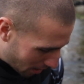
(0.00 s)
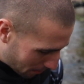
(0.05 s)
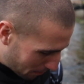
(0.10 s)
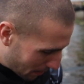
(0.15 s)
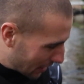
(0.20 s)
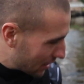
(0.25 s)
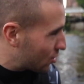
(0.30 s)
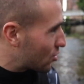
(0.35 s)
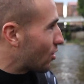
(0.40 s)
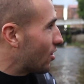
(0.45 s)
up
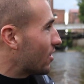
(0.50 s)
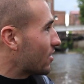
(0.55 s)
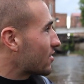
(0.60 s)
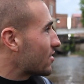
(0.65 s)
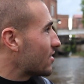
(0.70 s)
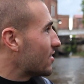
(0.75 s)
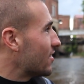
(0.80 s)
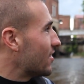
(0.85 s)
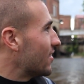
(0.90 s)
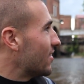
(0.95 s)
my
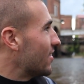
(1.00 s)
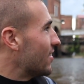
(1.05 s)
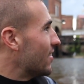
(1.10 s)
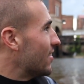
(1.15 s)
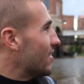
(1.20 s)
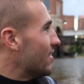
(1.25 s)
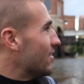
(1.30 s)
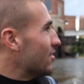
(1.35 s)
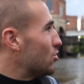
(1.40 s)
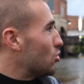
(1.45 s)
trunks.
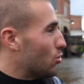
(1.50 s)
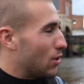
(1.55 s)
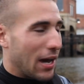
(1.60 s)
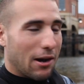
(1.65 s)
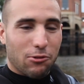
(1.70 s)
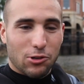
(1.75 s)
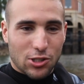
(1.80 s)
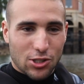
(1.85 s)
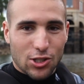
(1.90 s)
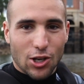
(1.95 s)
Dude,
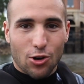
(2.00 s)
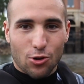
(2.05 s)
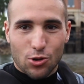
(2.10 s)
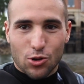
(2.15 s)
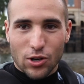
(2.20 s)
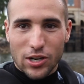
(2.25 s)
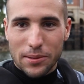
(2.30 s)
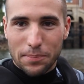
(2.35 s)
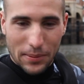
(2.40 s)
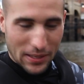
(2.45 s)
that was so
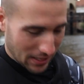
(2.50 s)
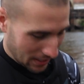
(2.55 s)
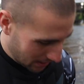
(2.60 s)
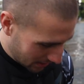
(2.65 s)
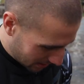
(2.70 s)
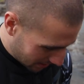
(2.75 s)
creepy.